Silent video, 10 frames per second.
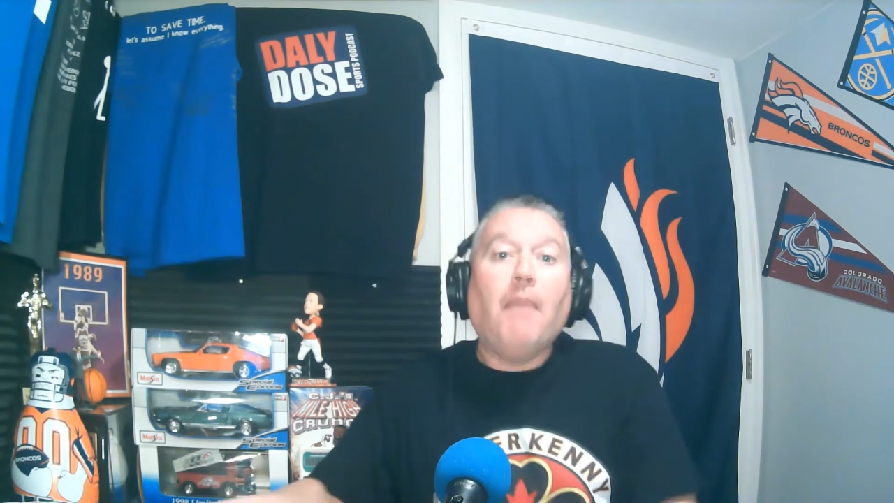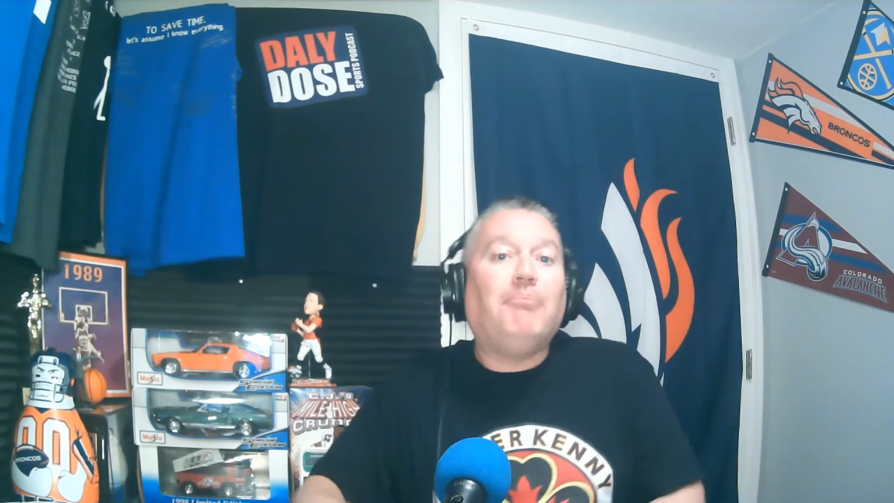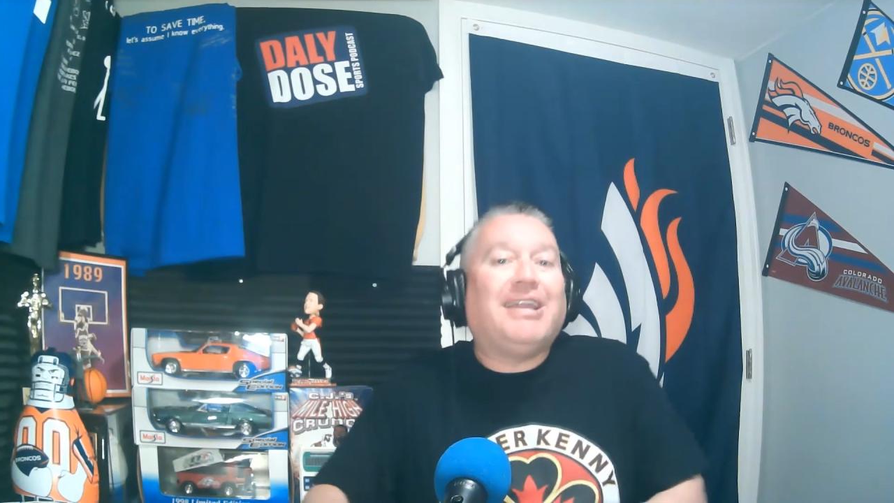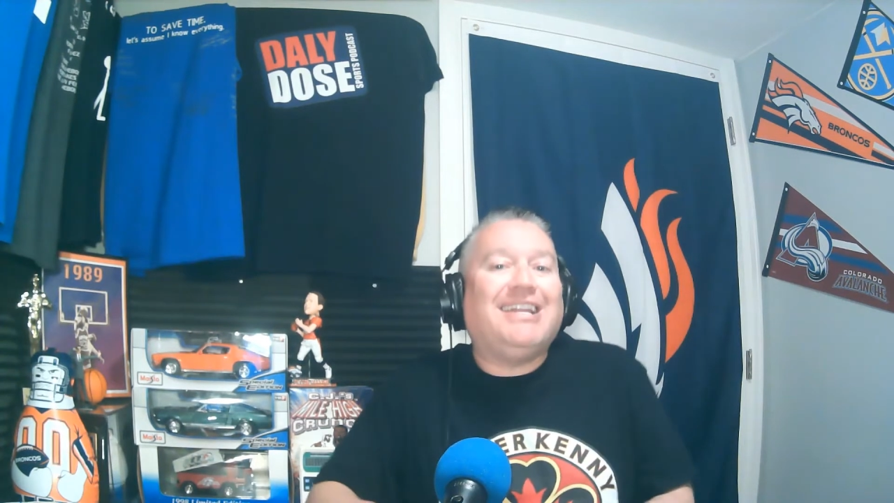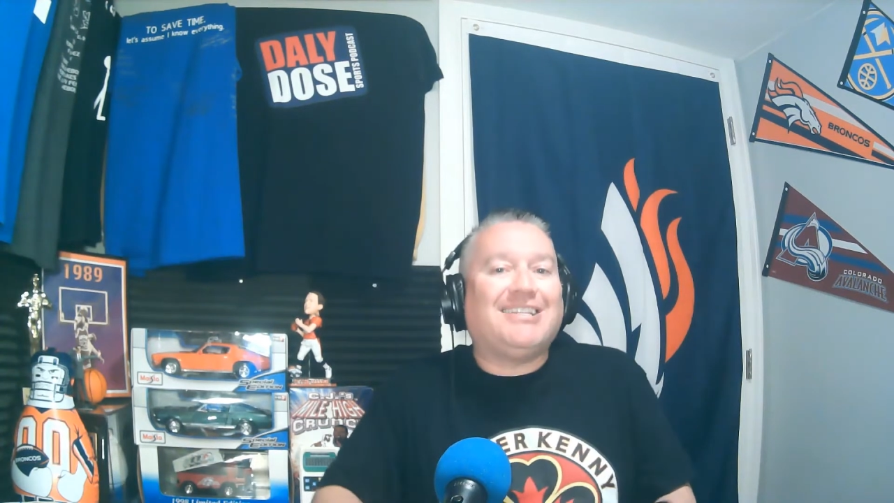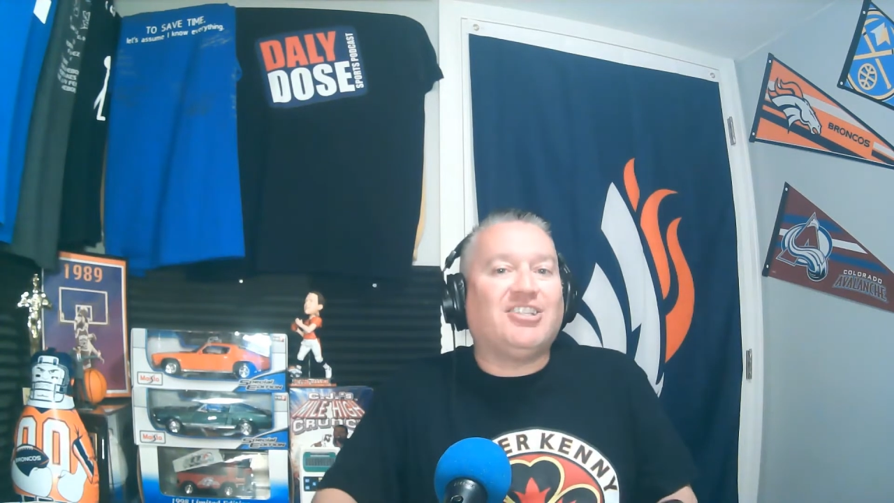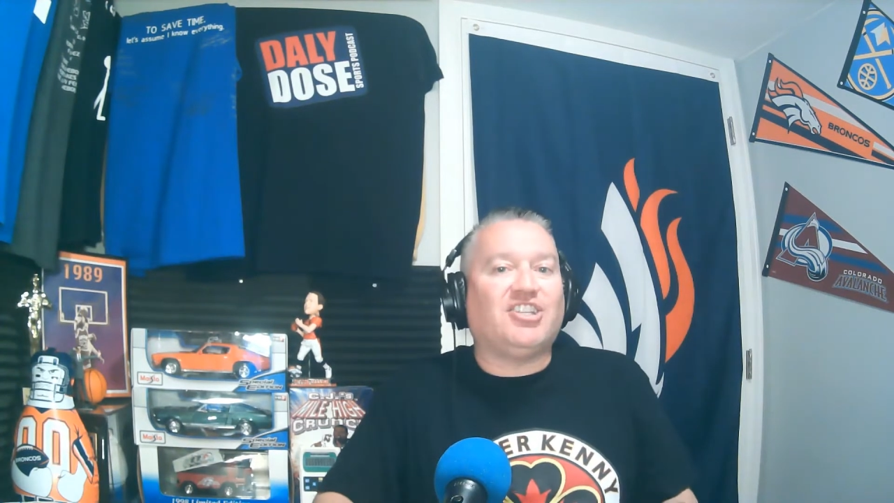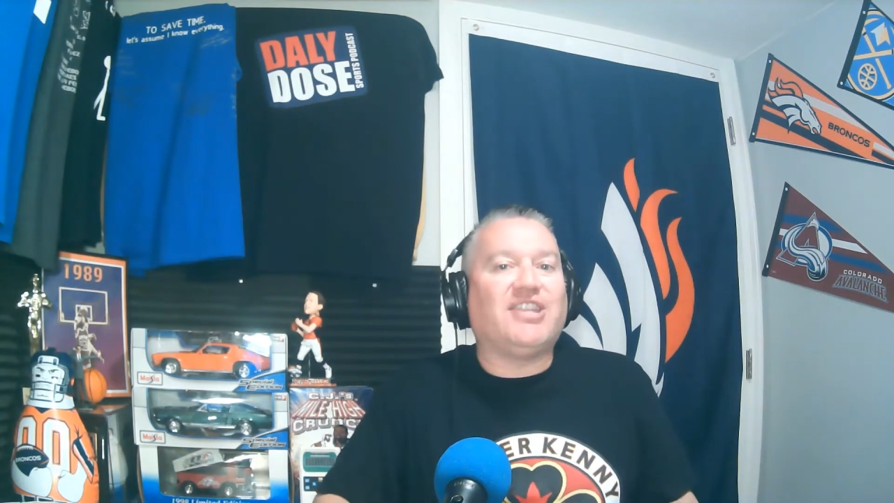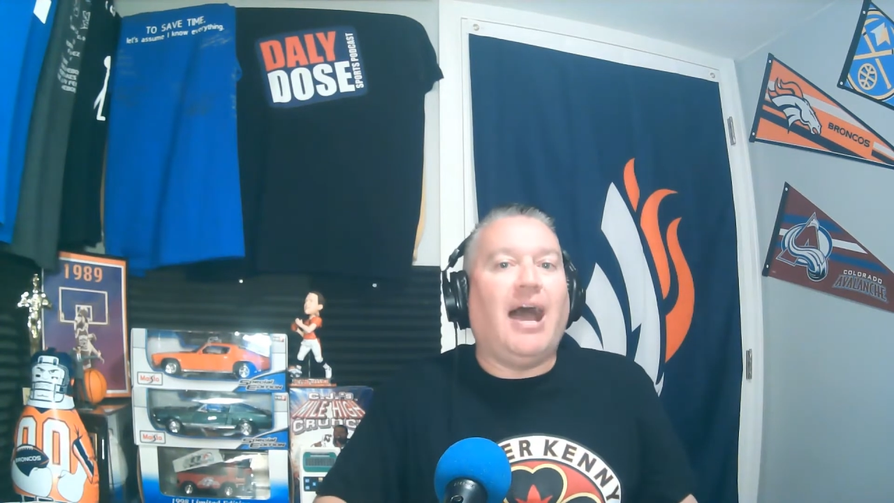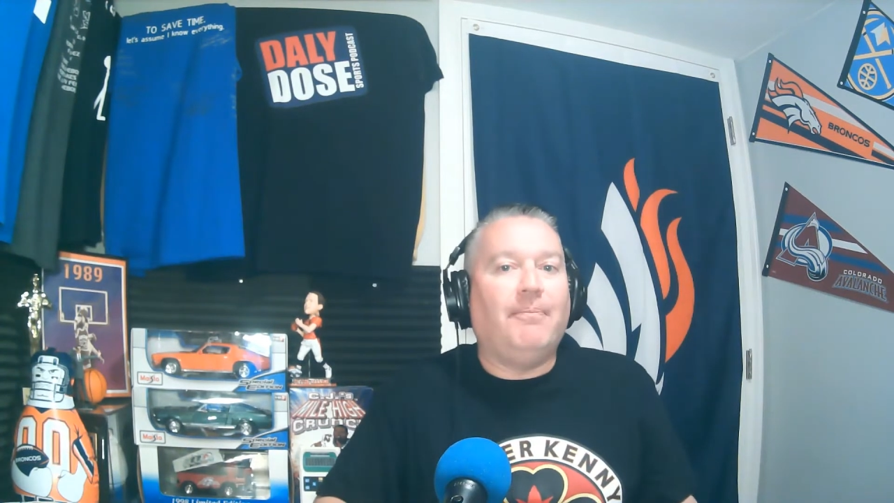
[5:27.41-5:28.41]
But it isn't
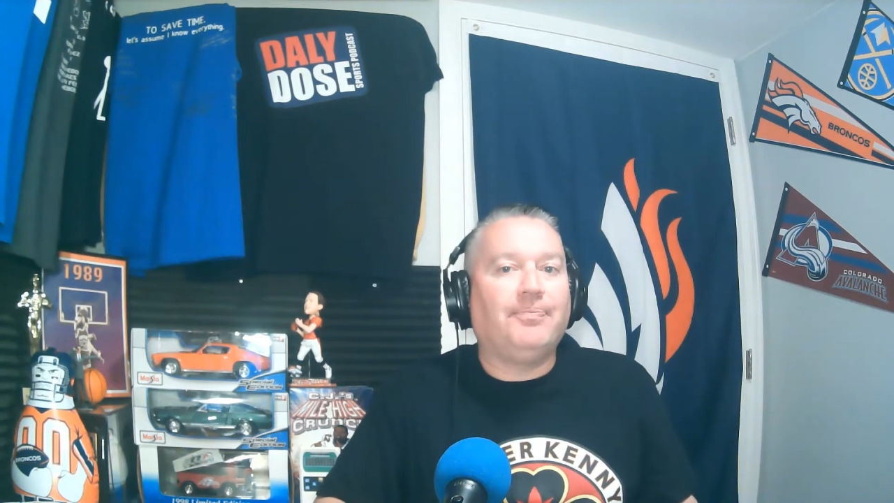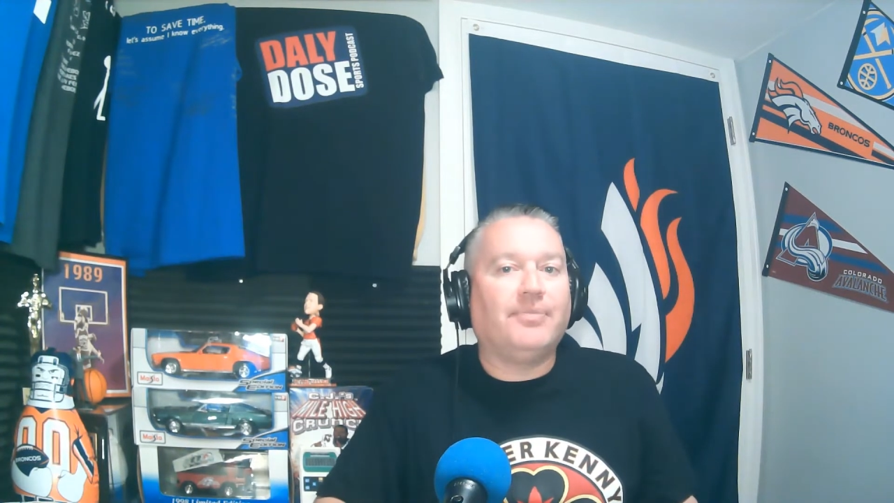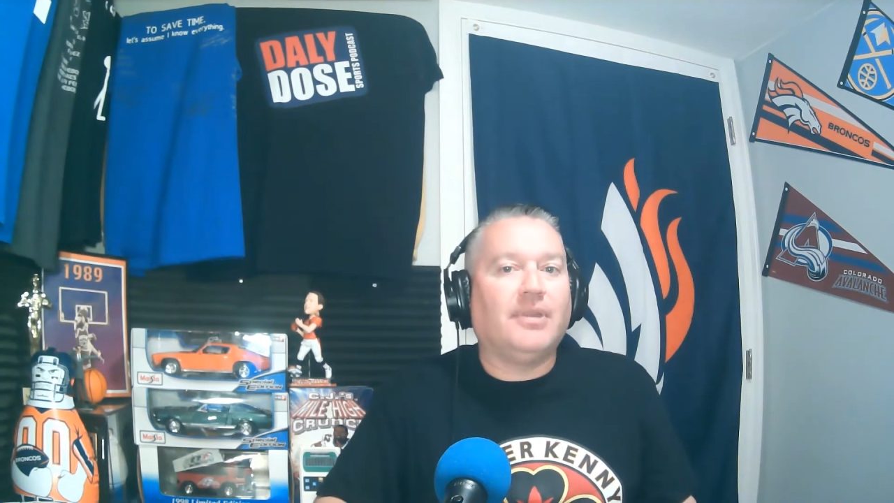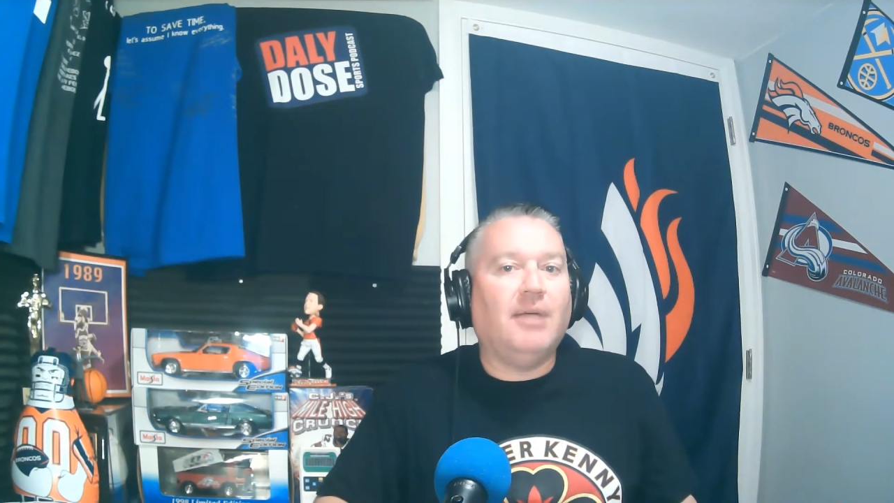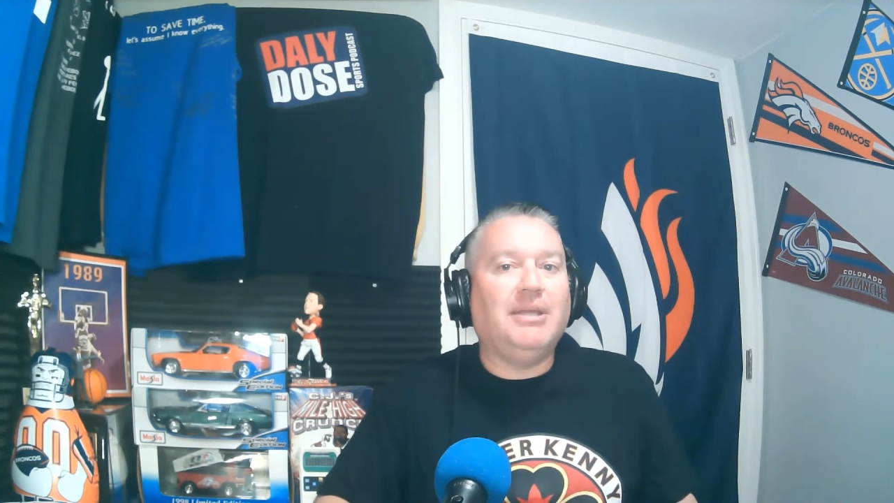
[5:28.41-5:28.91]
just that. I